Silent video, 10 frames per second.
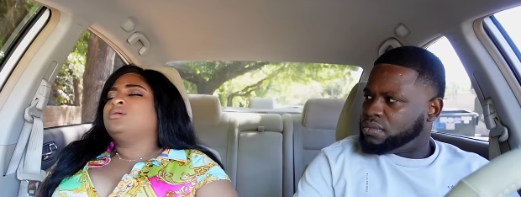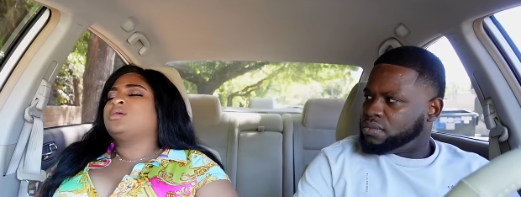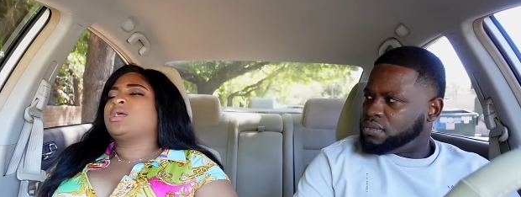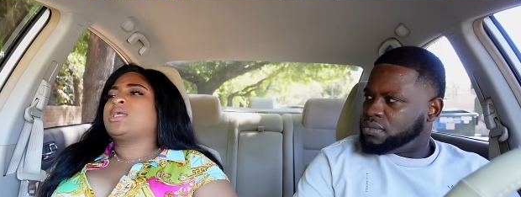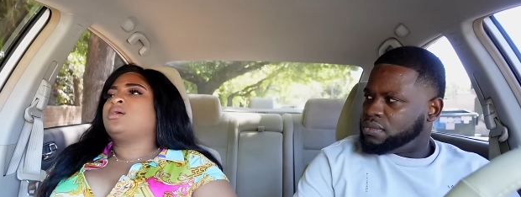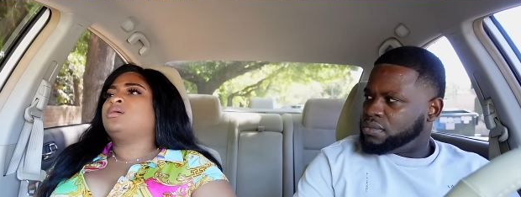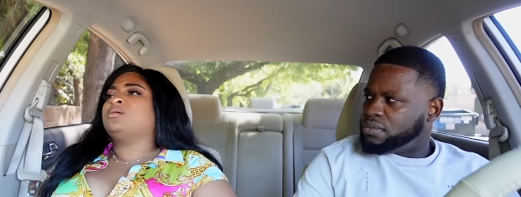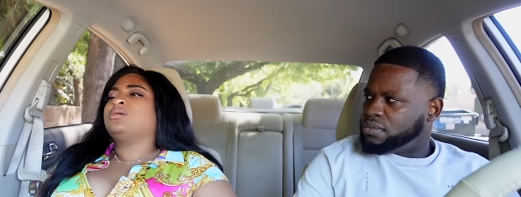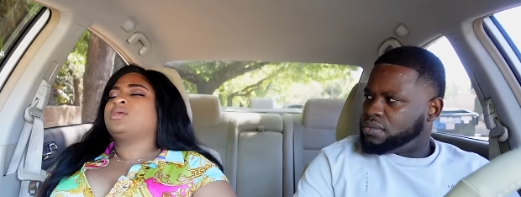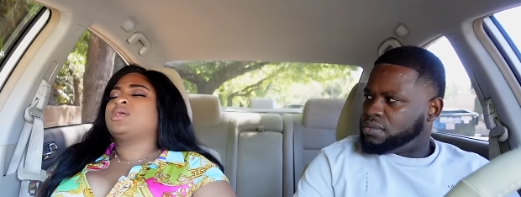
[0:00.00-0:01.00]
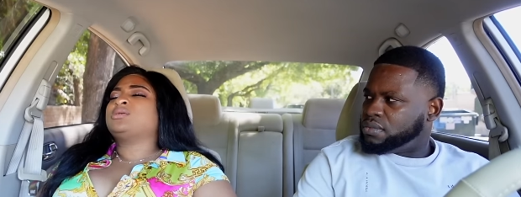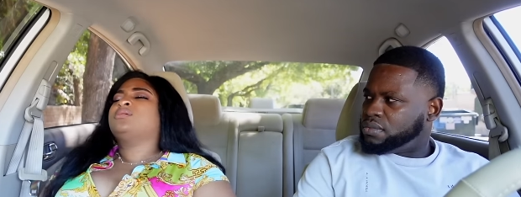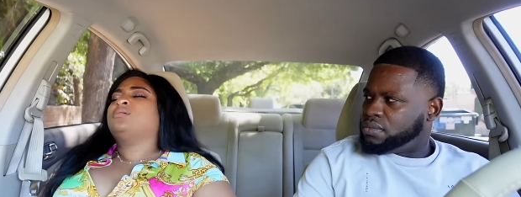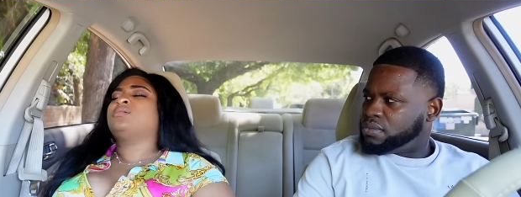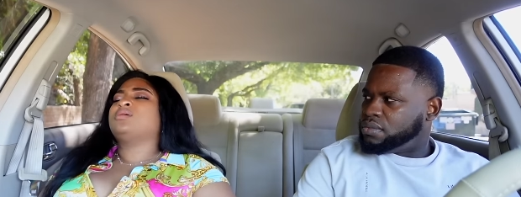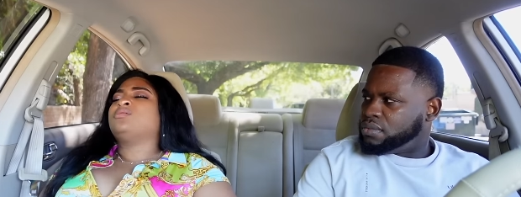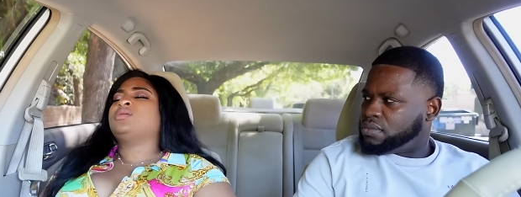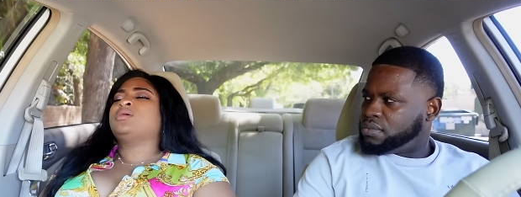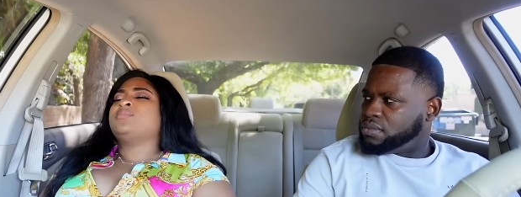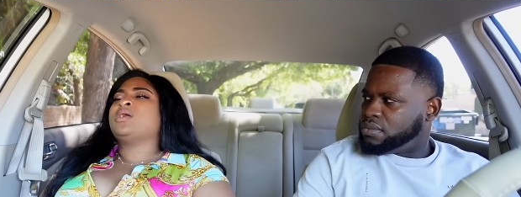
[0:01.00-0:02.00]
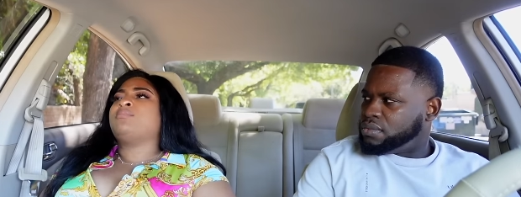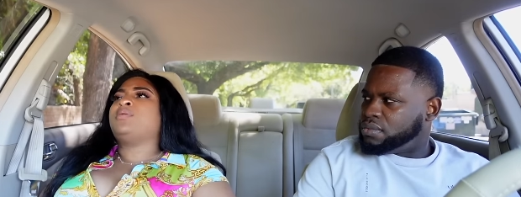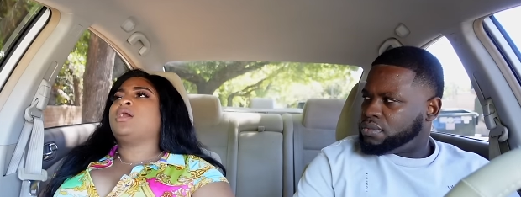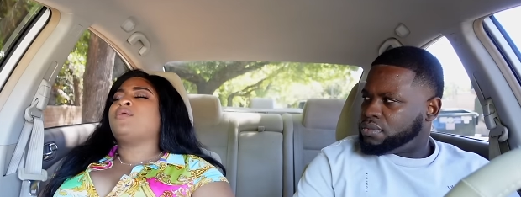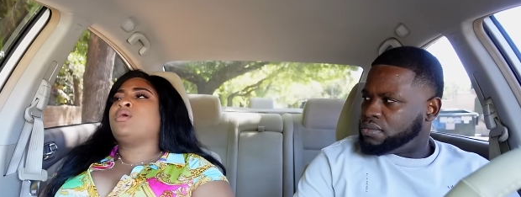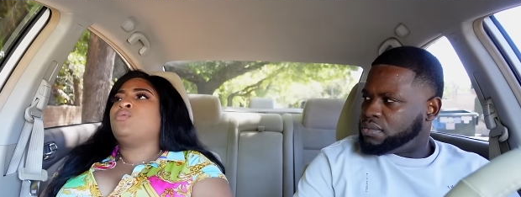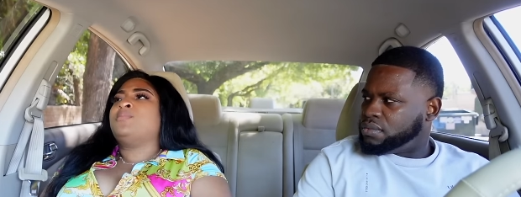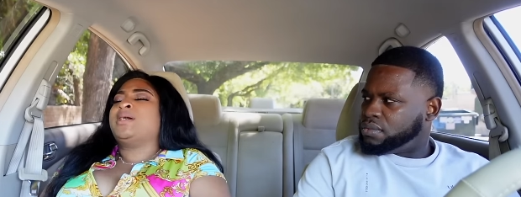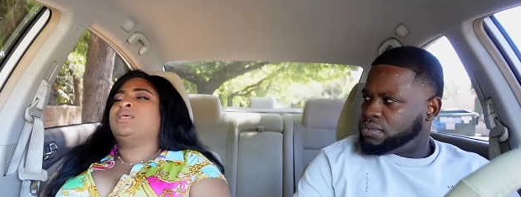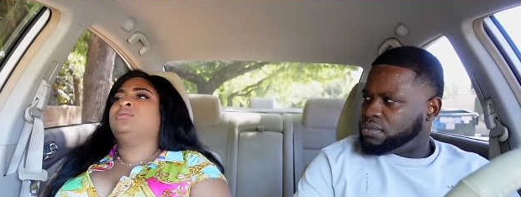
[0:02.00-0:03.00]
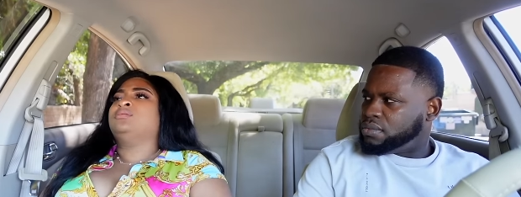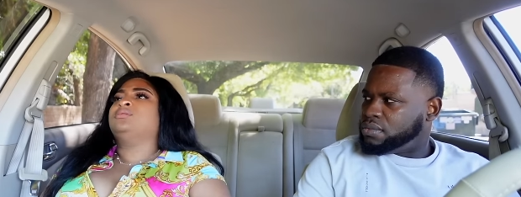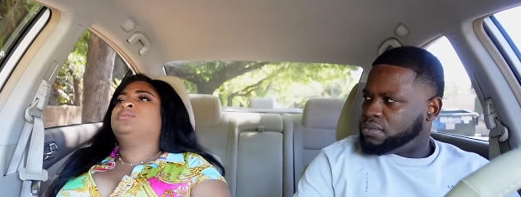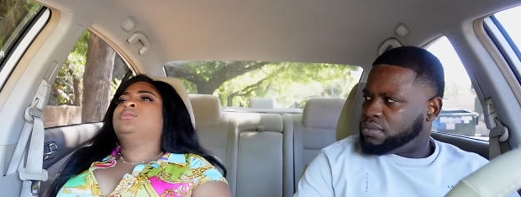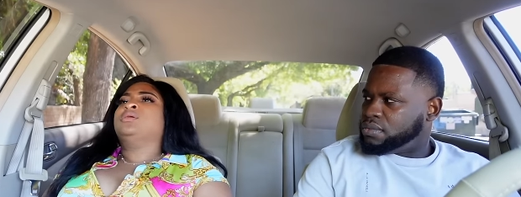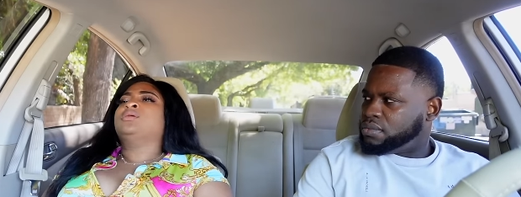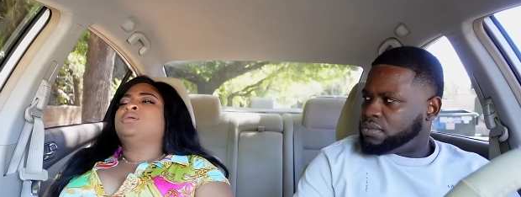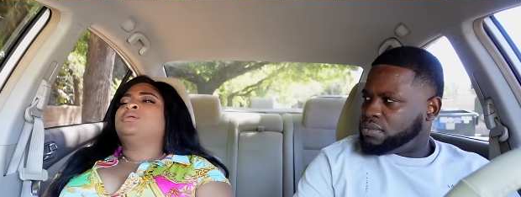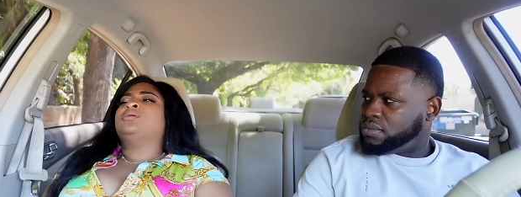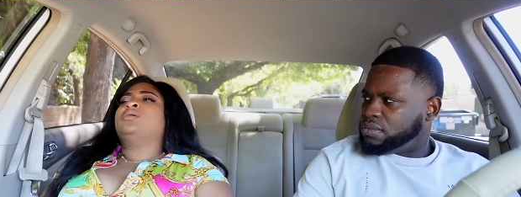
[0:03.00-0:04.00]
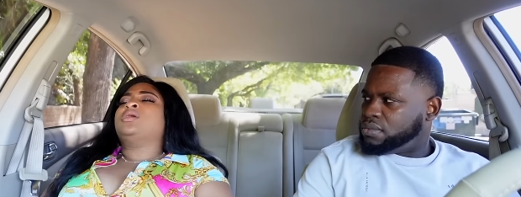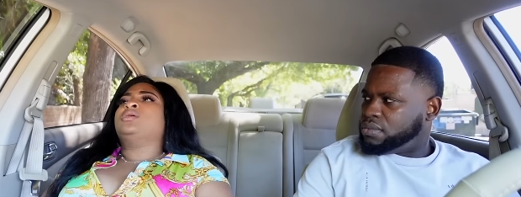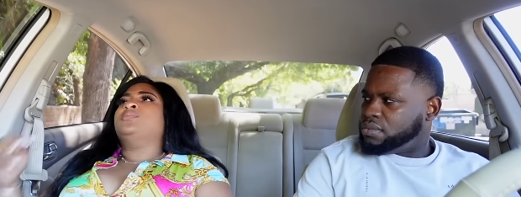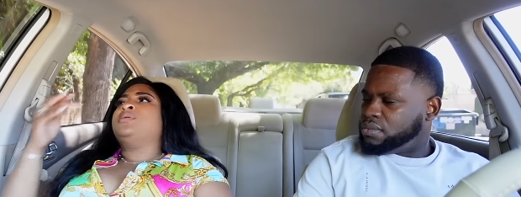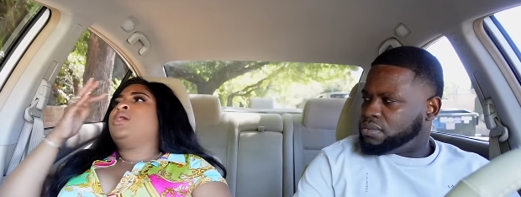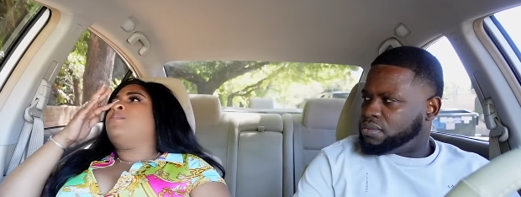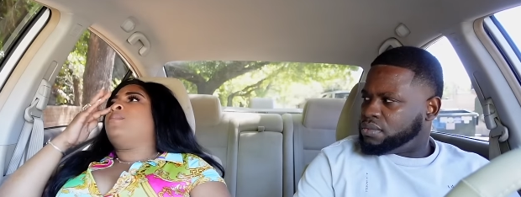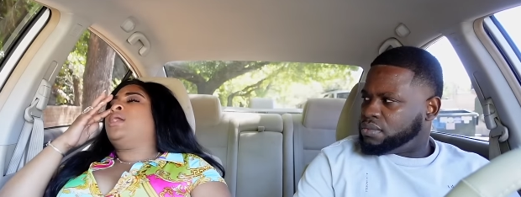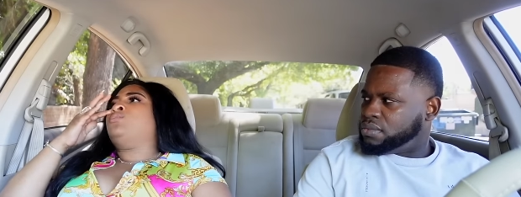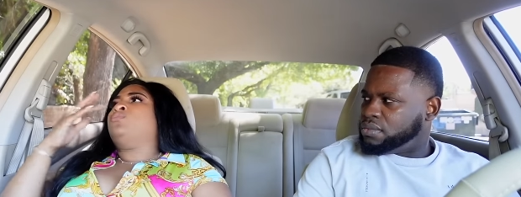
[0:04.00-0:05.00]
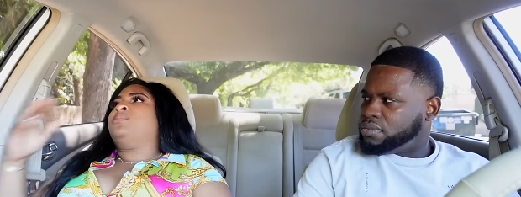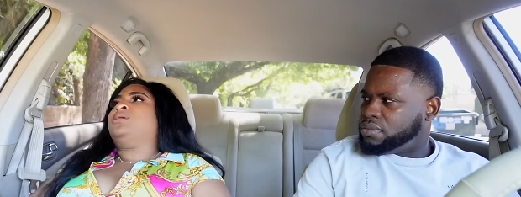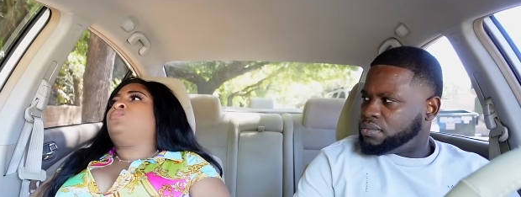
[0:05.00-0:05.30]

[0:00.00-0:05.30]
Speaker 1: Like, like, like I'm going to be a para woman. I'm going to be a mad woman